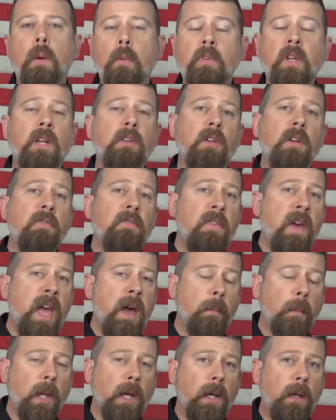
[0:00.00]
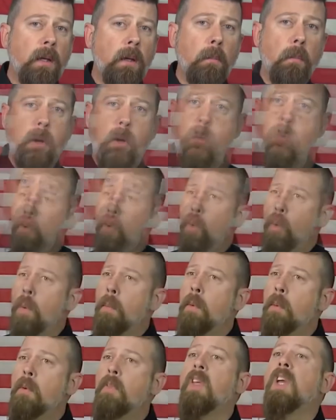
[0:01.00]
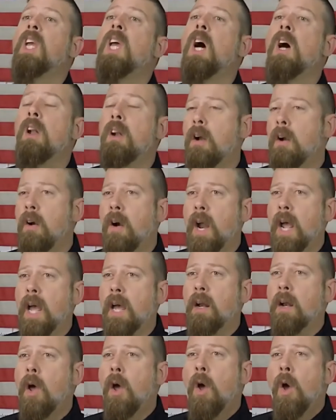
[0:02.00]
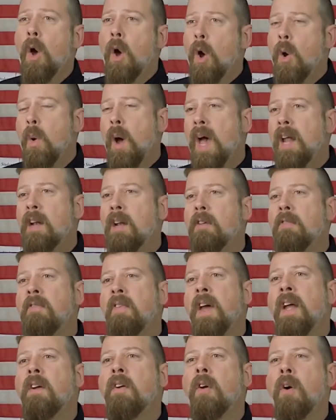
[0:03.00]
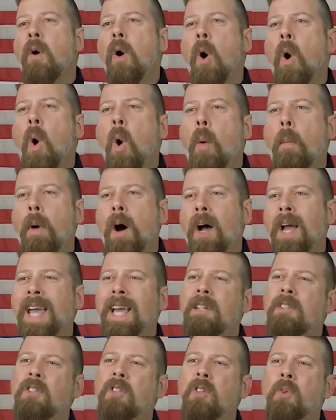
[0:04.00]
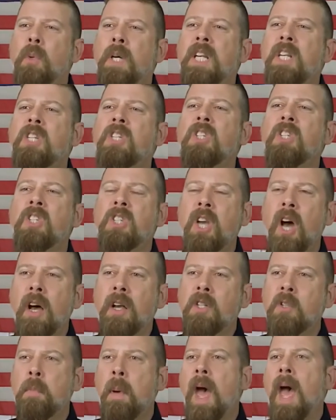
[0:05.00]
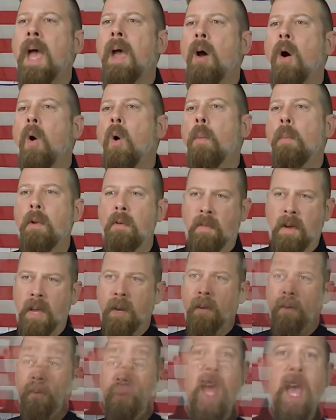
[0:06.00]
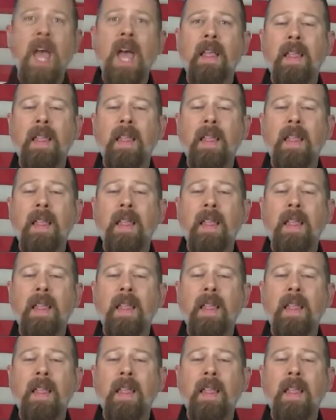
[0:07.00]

It was actually a family, but it was a woman with a gun in her hand who had to defend her home against three scuzzbag home invaders.